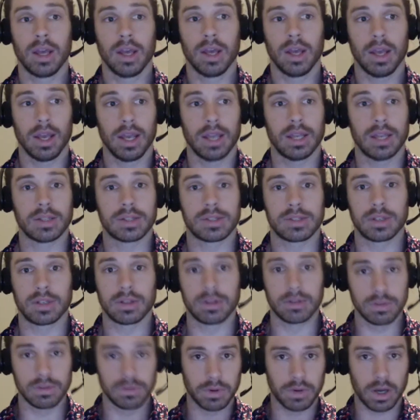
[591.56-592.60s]
It's the
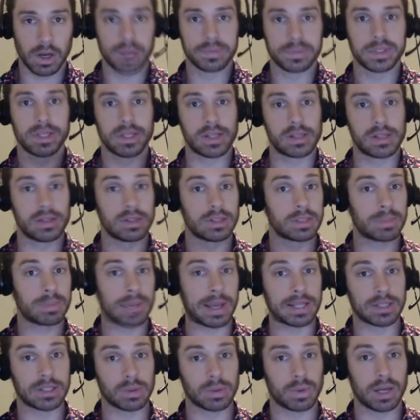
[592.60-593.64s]
good vibes and then the
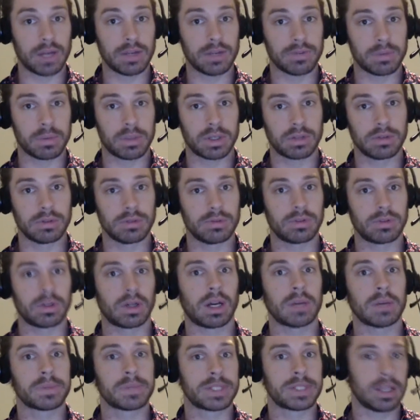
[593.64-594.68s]
space away from the good
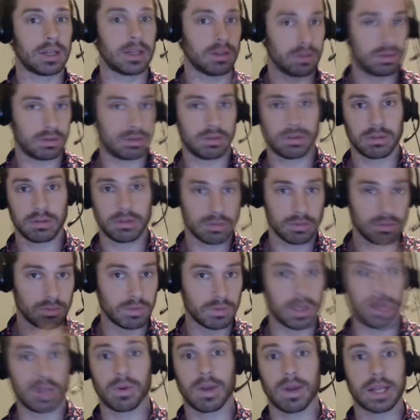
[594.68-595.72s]
vibes that
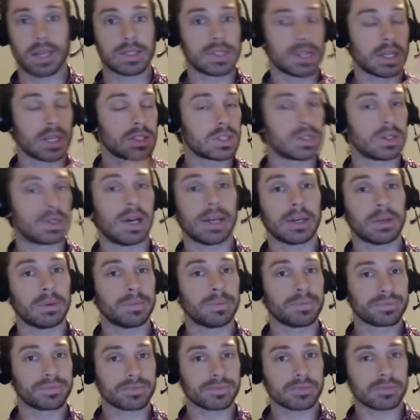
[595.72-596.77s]
recreates that cycle.
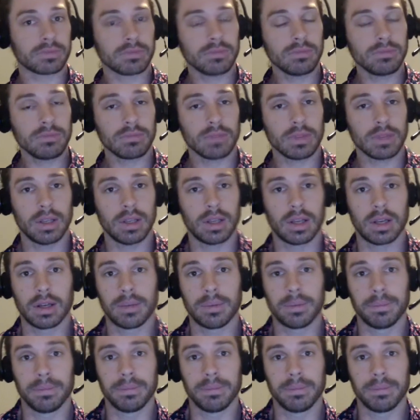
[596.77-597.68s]
Yeah.